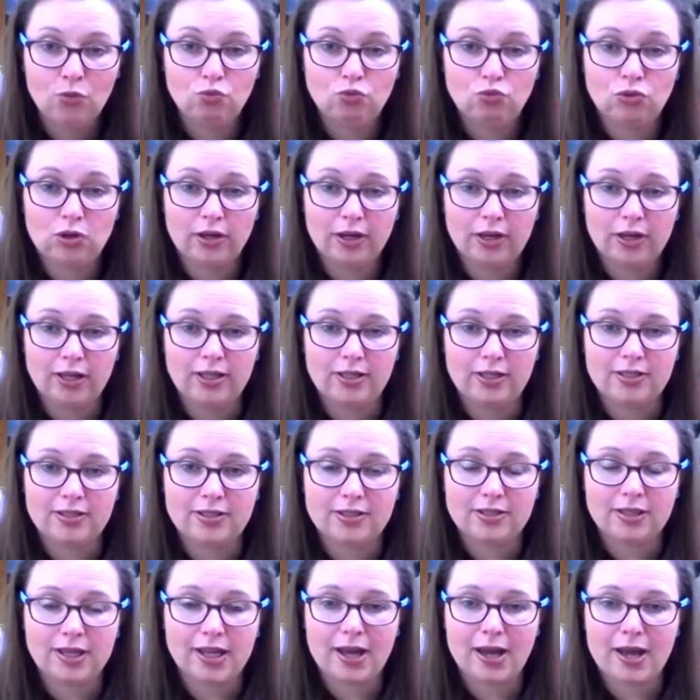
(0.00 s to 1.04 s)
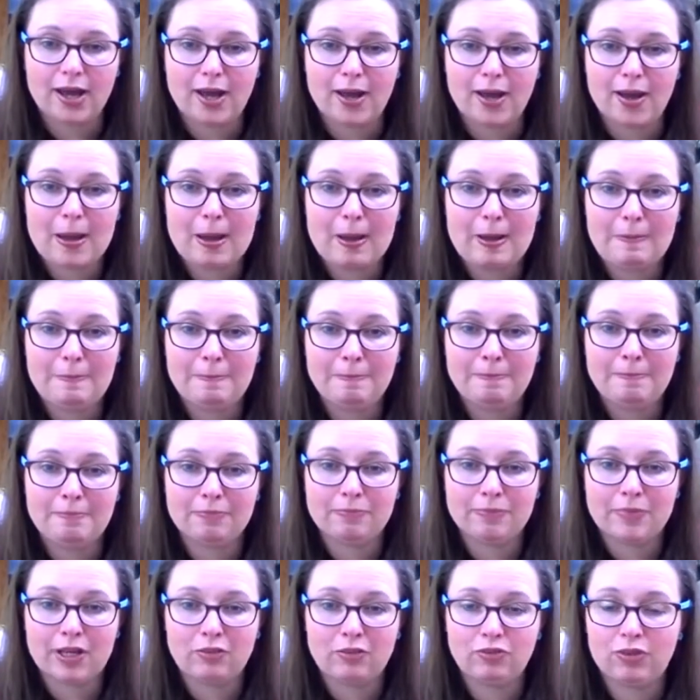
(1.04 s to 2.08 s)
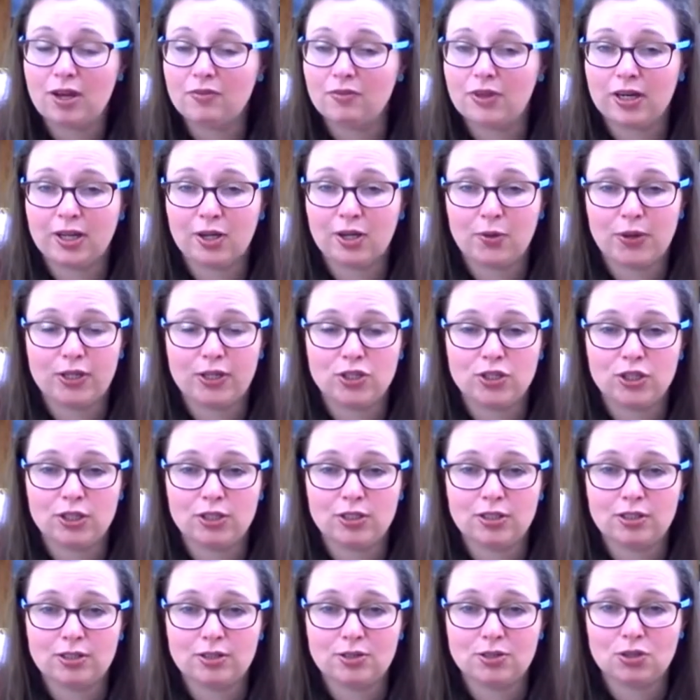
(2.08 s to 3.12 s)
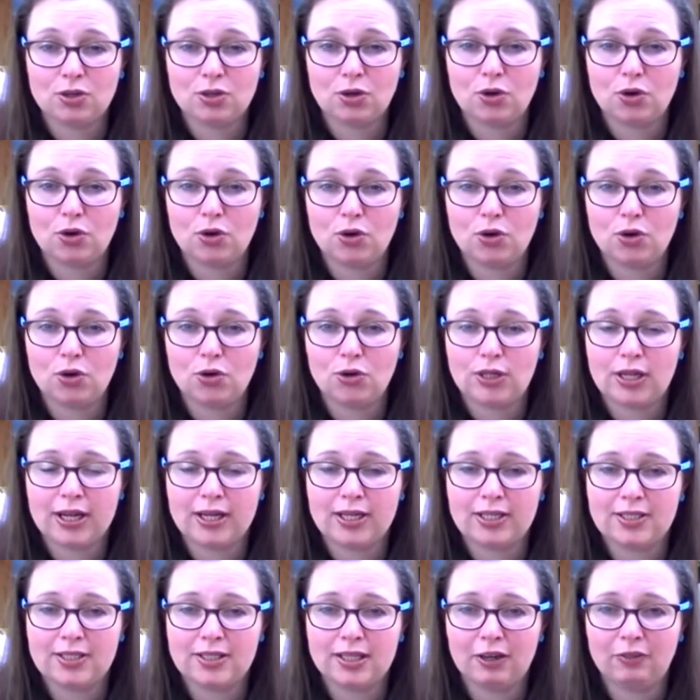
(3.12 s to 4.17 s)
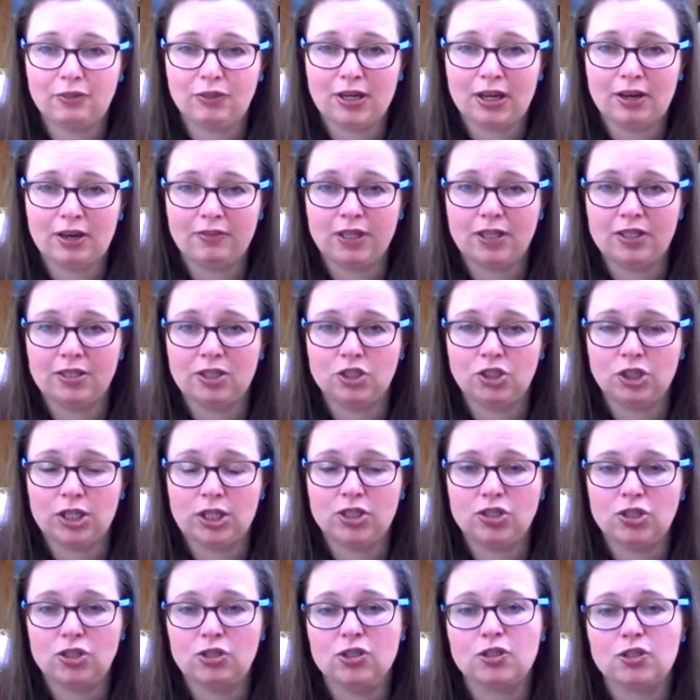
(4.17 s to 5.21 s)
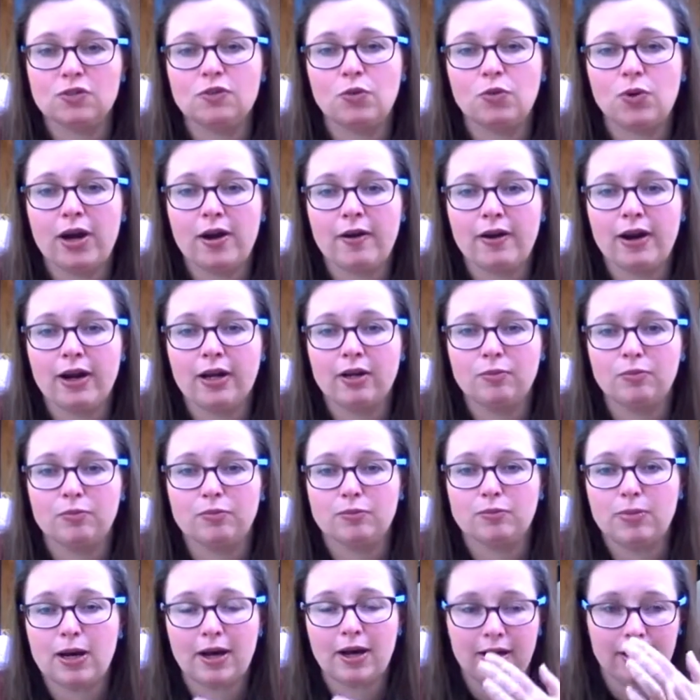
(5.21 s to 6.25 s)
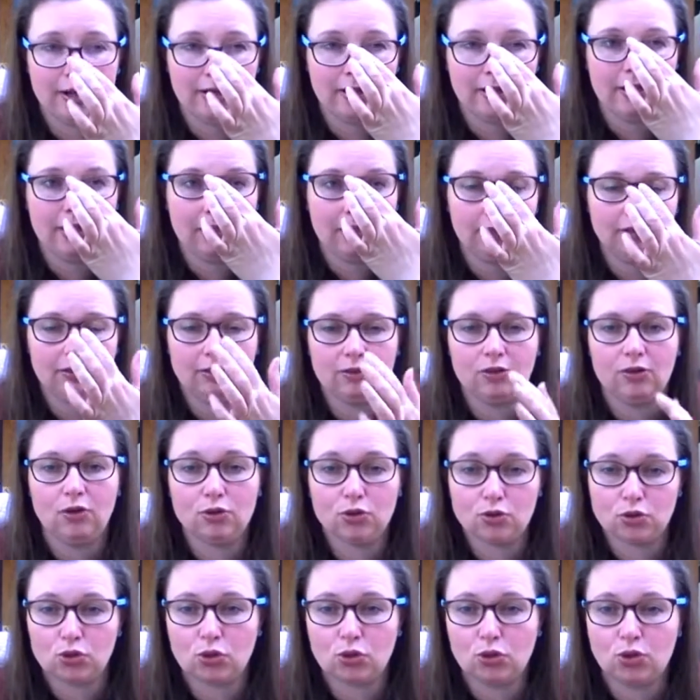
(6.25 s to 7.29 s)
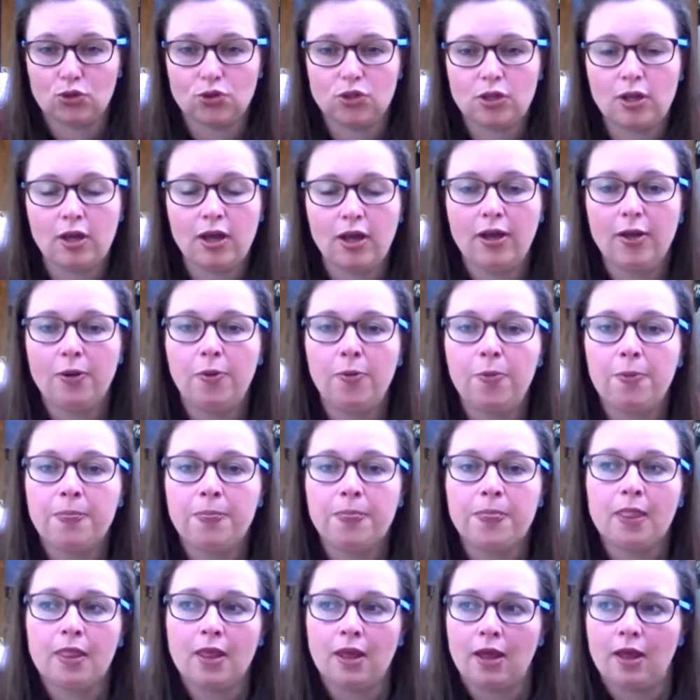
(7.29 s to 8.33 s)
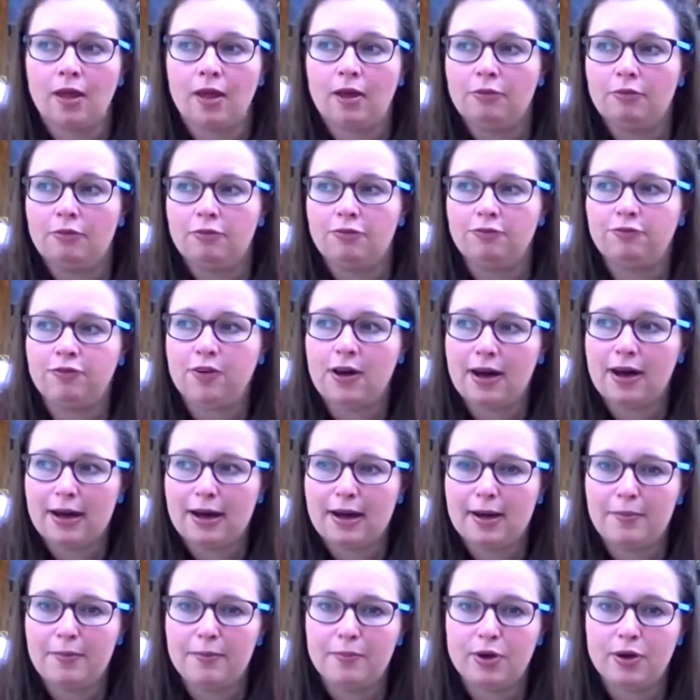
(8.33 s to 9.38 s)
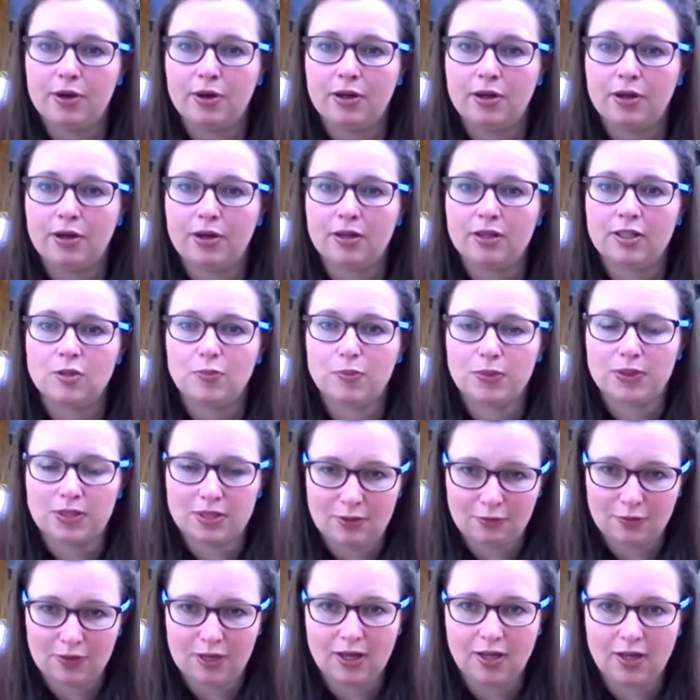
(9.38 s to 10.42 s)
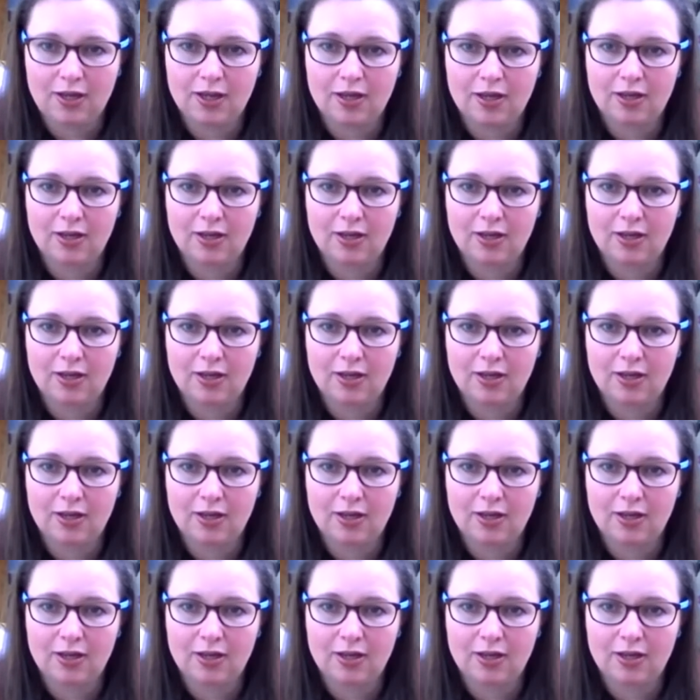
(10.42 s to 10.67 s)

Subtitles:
Right, if you have any questions, or like I say, if you have any suggestions for where I can buy or source farm specific